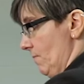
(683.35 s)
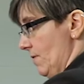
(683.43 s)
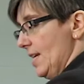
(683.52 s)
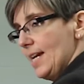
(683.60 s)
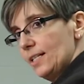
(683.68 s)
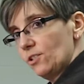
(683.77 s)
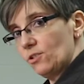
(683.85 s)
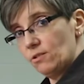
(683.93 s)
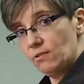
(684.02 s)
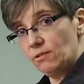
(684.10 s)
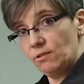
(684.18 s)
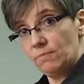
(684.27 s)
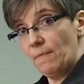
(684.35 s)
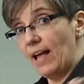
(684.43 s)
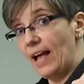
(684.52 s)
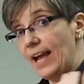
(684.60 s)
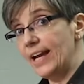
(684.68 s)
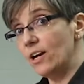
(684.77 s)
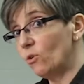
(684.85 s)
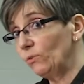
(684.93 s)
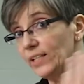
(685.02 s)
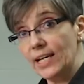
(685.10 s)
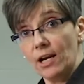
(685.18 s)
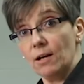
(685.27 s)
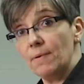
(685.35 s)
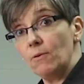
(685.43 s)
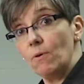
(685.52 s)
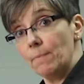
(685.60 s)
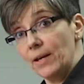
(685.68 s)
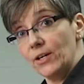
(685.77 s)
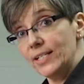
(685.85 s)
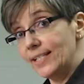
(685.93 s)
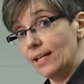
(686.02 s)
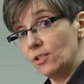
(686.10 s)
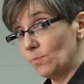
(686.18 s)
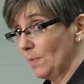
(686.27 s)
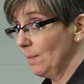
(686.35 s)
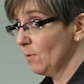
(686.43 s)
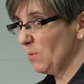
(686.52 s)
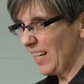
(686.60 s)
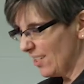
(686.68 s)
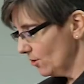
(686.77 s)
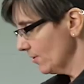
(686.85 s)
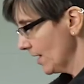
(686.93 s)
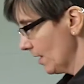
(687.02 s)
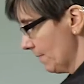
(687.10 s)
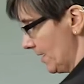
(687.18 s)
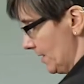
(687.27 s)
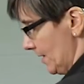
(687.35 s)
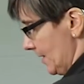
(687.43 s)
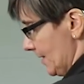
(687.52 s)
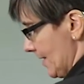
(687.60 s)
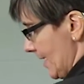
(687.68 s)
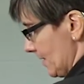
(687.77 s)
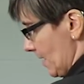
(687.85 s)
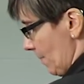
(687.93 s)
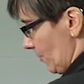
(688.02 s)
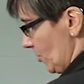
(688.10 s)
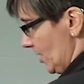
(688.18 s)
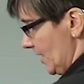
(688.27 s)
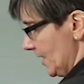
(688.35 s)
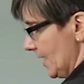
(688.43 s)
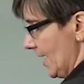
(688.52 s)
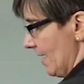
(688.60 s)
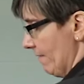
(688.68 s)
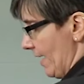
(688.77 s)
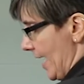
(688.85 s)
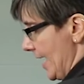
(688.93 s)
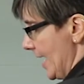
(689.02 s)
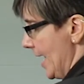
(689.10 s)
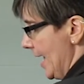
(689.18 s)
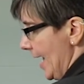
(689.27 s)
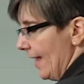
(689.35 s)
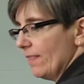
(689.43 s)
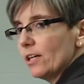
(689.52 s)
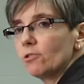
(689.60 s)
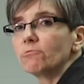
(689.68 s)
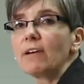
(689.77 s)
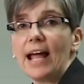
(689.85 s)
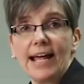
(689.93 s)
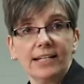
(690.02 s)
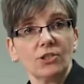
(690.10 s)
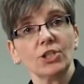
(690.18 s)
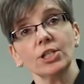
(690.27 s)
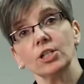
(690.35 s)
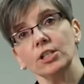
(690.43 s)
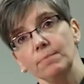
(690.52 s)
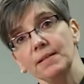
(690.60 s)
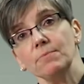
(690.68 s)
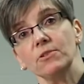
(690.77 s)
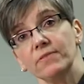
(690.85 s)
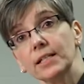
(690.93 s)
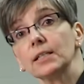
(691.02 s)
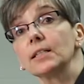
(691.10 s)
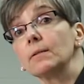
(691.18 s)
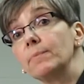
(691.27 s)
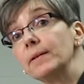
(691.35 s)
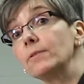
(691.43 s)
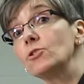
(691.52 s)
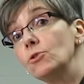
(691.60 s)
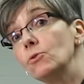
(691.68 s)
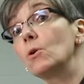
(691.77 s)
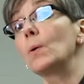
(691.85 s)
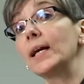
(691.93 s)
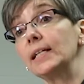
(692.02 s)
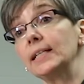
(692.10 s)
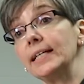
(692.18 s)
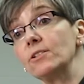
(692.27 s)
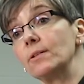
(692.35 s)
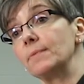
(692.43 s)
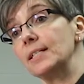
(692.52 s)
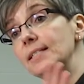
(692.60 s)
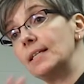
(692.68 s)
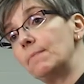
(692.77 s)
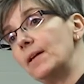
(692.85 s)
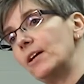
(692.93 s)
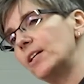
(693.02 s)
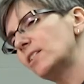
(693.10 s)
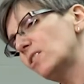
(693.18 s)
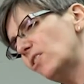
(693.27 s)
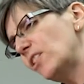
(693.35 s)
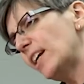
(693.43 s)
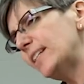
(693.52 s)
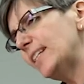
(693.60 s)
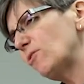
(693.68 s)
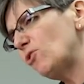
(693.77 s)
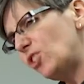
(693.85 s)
the answers. I only care about what Mary tells me, but what I do care about is these last couple she didn't get right and they're red. She could be moving a little bit too quickly. So I'm going to say, Mary, slow your head down